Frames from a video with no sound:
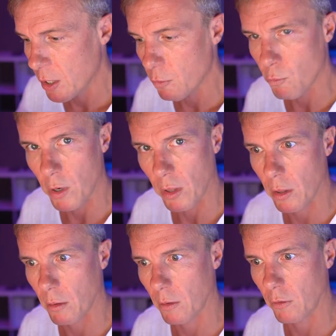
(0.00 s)
with
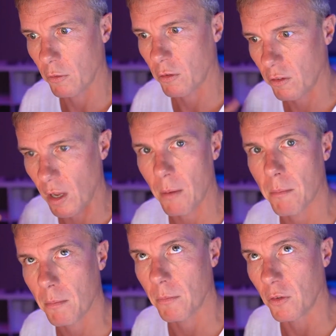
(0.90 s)

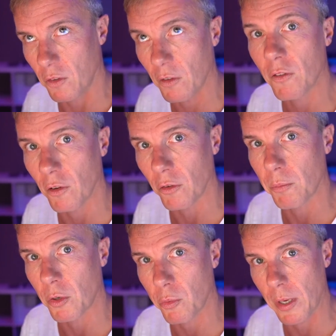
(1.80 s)
some distance
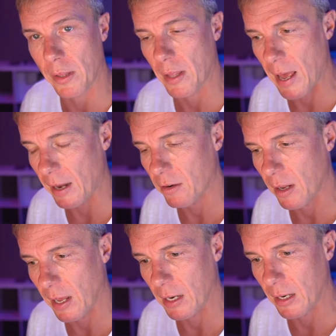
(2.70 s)
between that
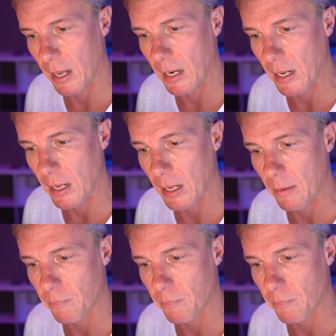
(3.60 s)
and any